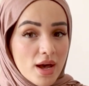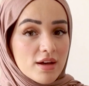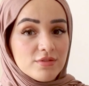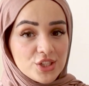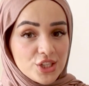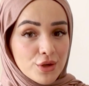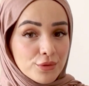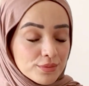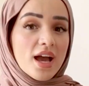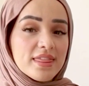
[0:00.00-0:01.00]
per
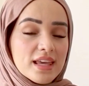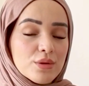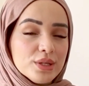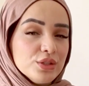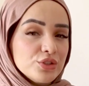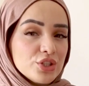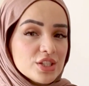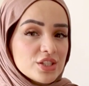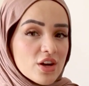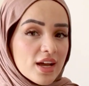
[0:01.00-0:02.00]
video. I think when you're
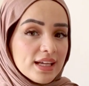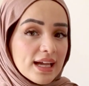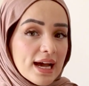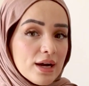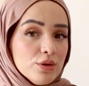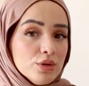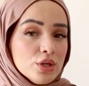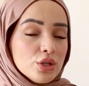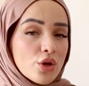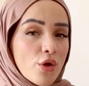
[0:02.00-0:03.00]
just starting out,